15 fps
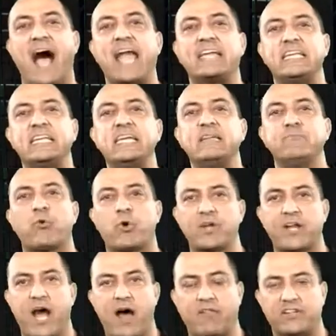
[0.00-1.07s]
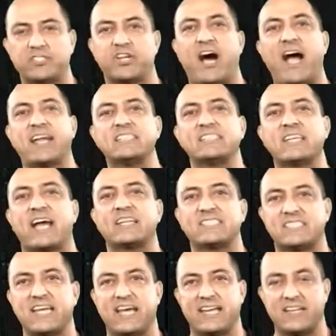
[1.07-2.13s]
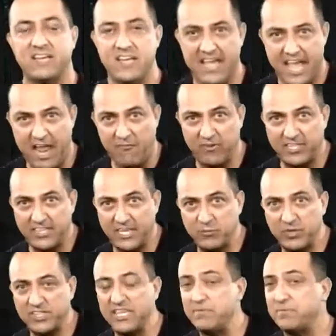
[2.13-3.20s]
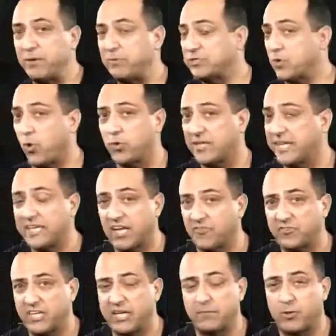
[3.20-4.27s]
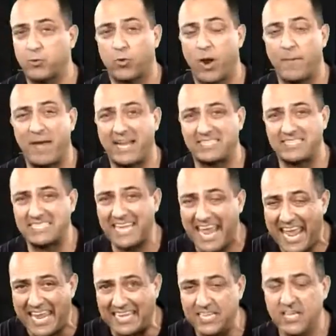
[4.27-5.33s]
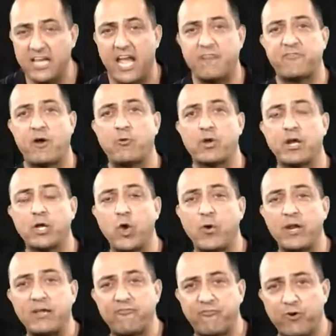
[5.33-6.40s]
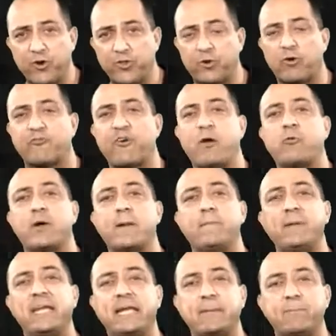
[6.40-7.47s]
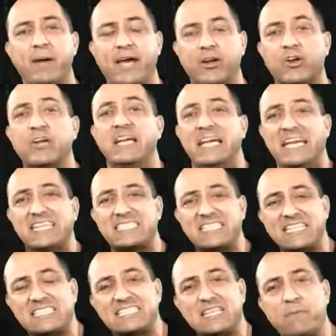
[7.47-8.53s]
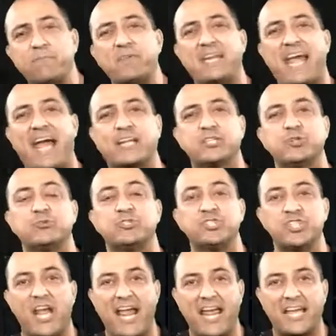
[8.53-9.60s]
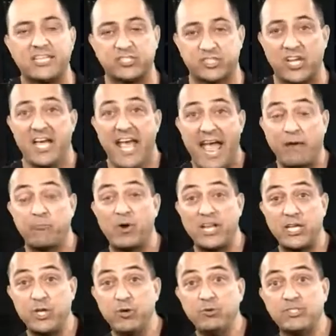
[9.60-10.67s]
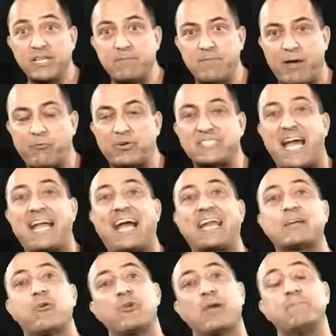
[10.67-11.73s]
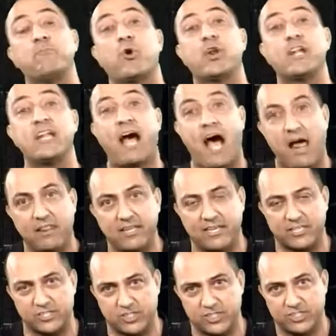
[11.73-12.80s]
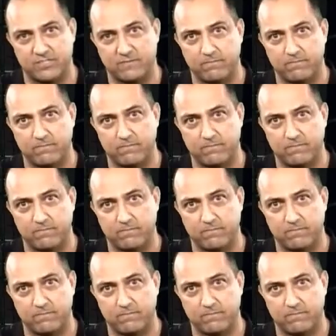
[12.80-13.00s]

I need more knowledge. Einstein said, everything within me was only enough to get me where I'm at today. If I want to go any further, if I want to be any better, he said something had to change. And what he usually meant was, I got to go get more knowledge.